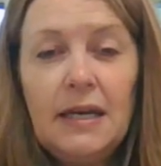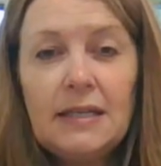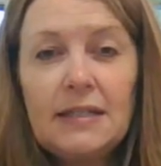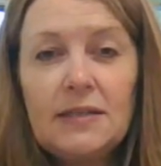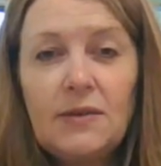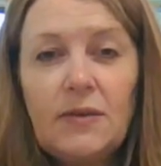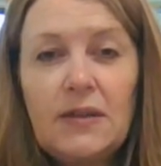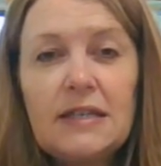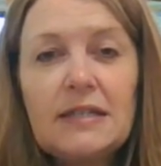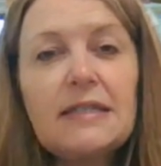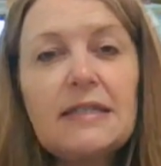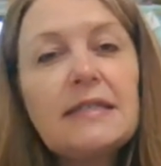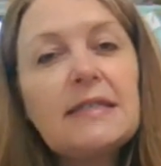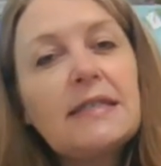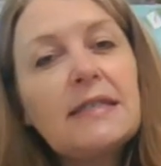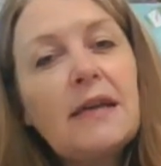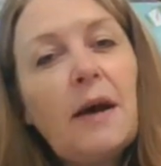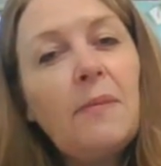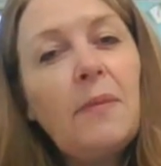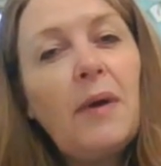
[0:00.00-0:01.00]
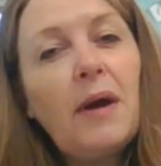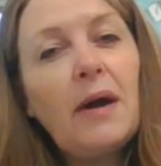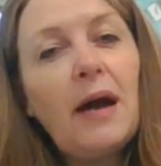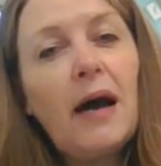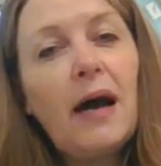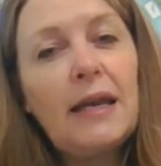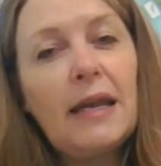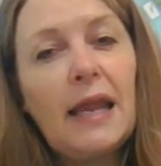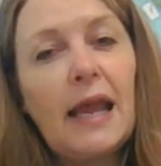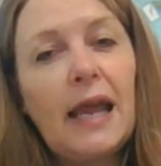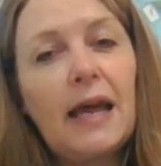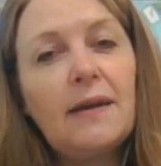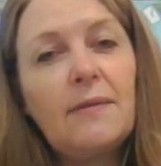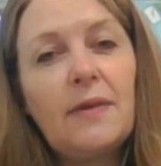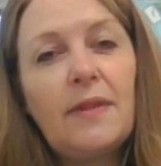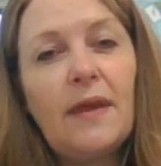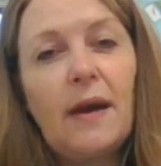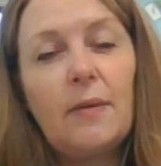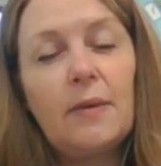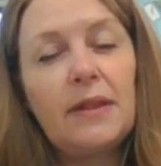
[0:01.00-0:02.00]
So this is an
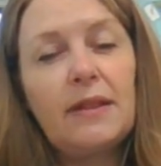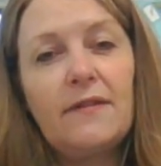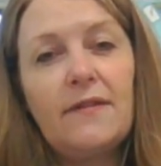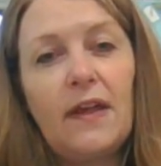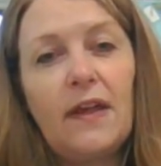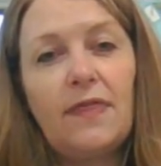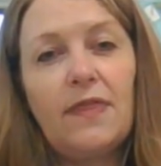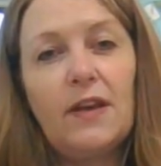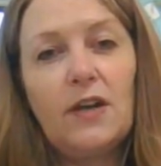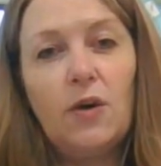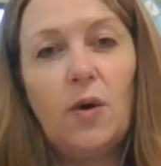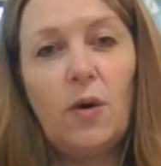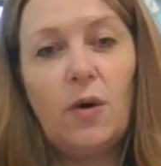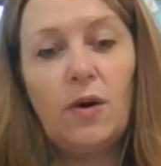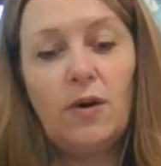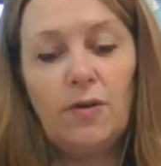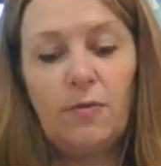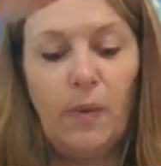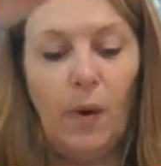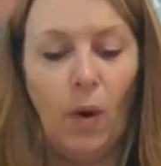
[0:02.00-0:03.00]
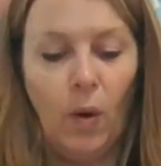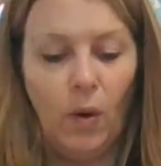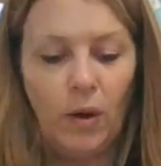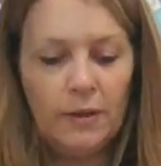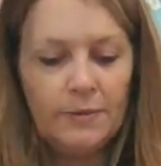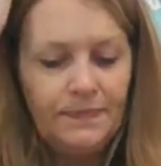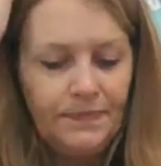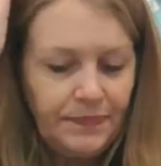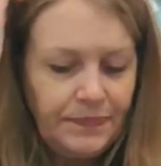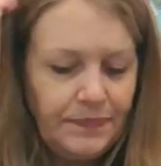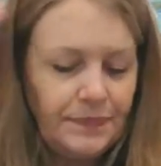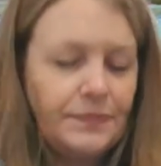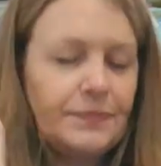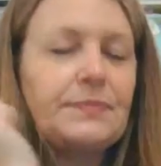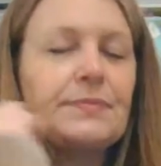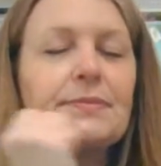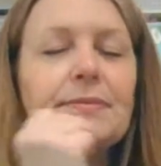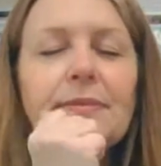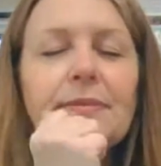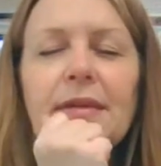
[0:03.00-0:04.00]
animal that would live at the North Pole.
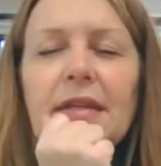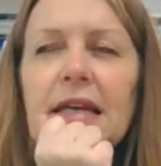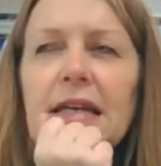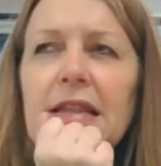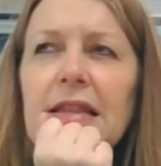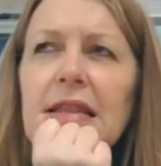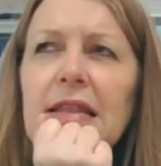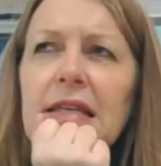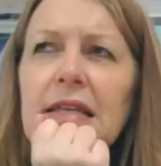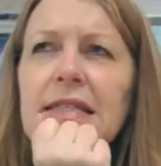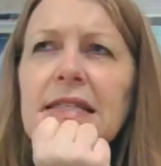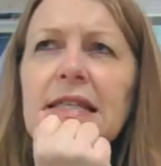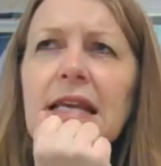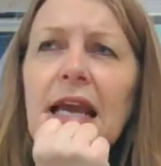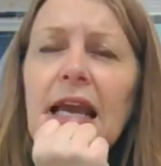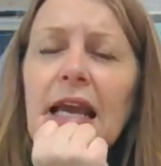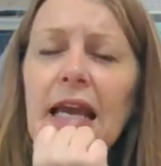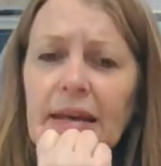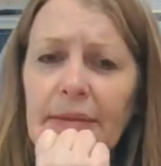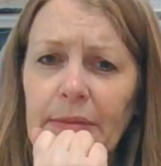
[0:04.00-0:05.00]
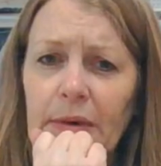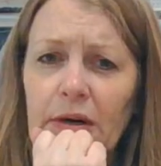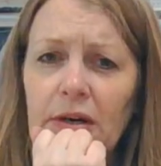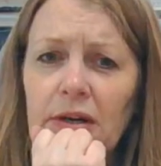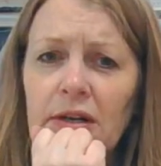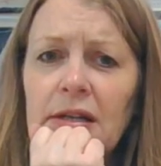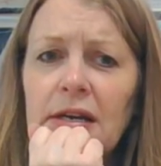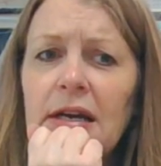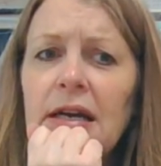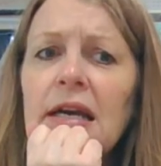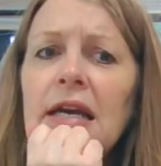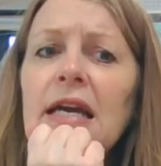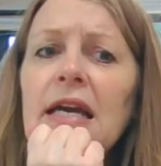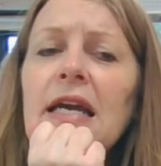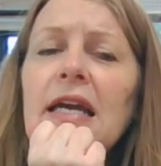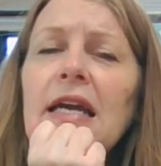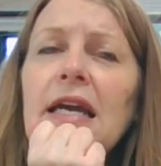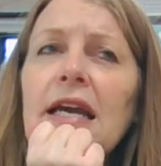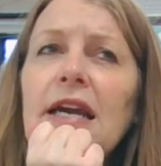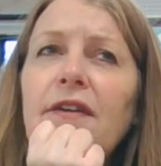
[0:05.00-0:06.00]
This animal,
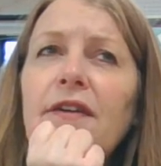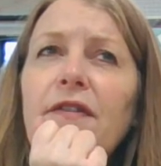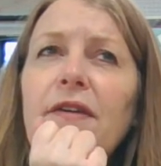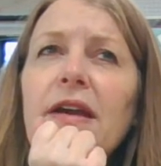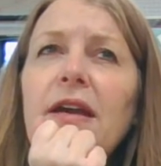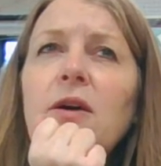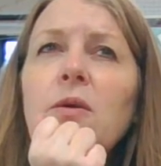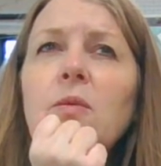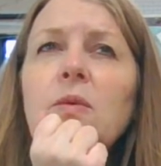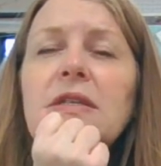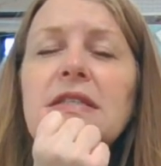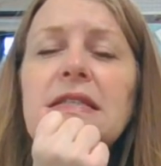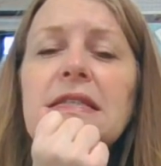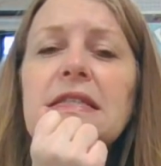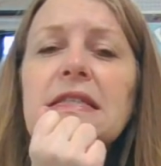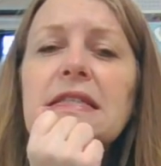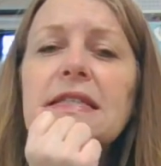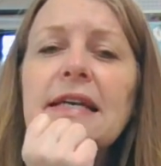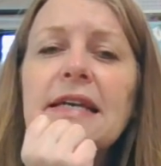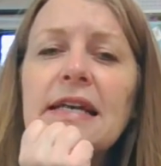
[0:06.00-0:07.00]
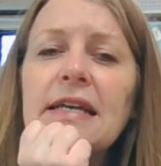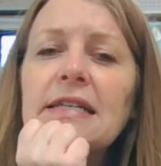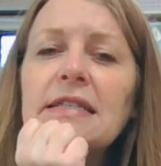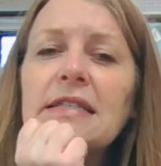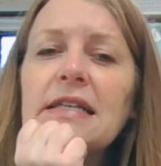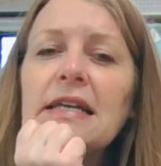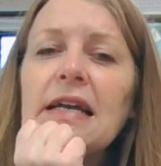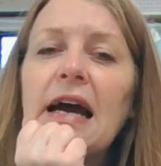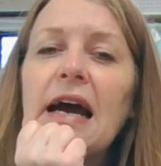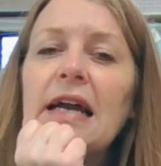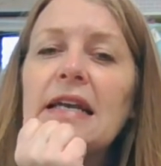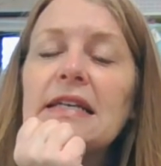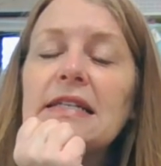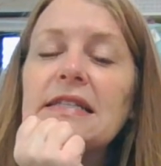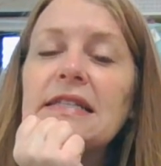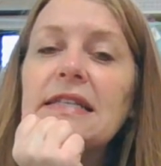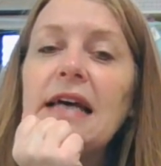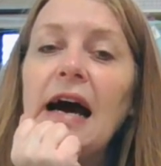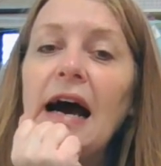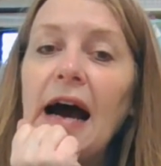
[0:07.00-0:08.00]
if it was standing on
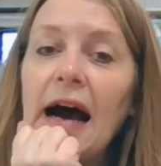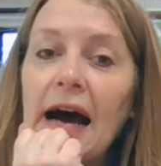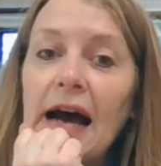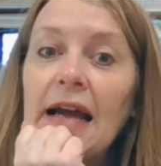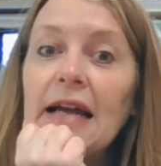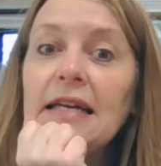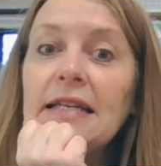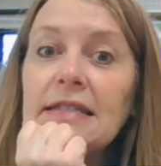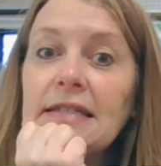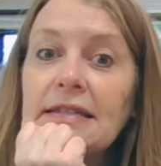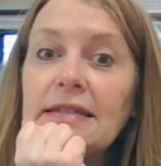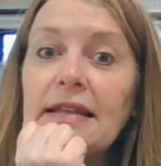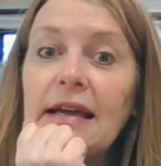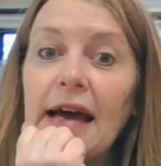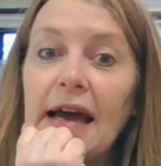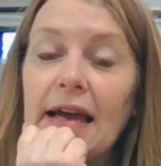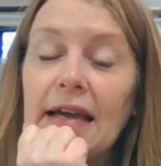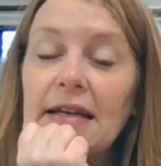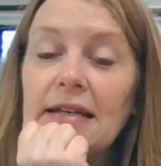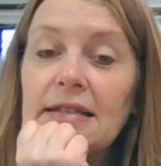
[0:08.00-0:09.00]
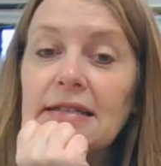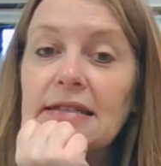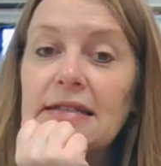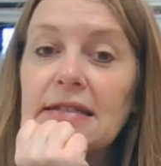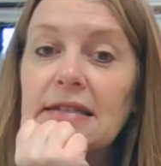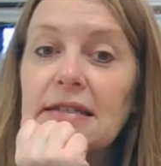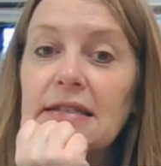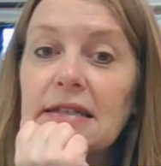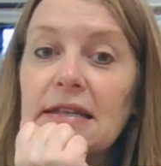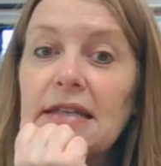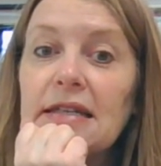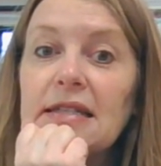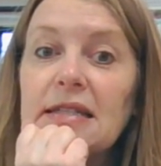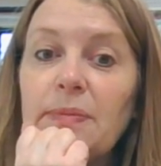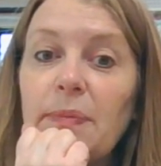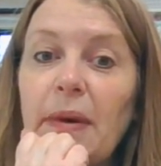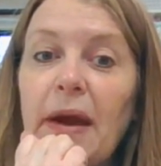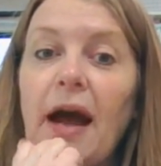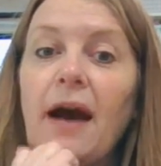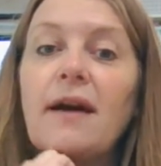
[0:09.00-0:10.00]
its hind legs,
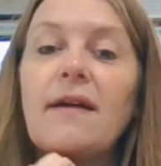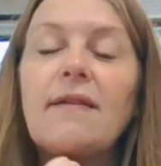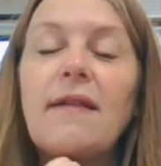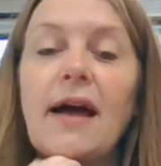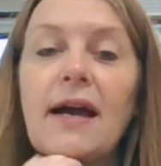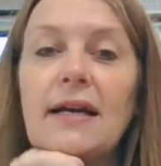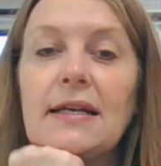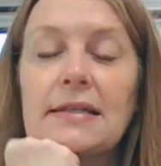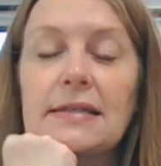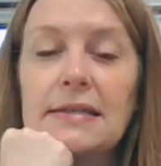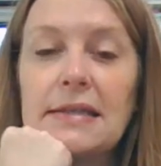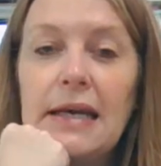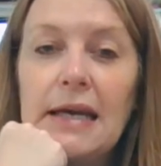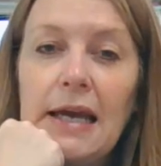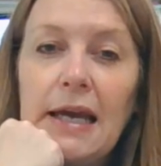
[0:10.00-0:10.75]
its back legs,